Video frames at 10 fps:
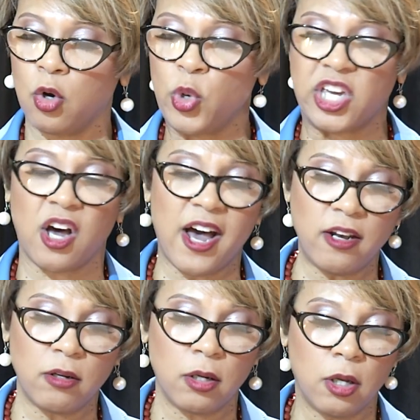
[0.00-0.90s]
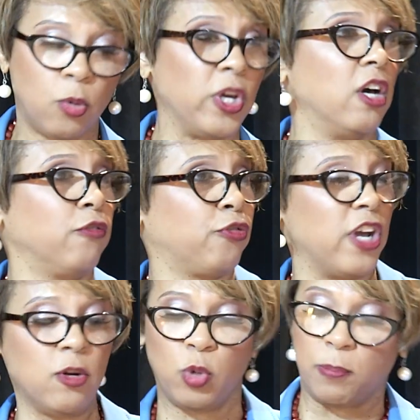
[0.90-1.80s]
We cut. We
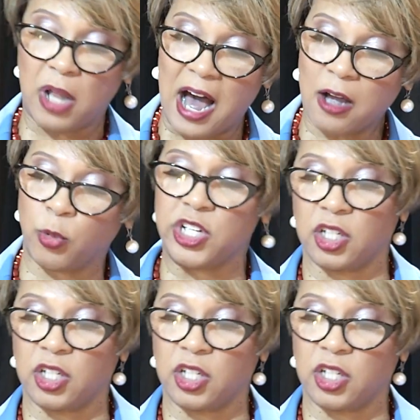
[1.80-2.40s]
unfriend, we block, we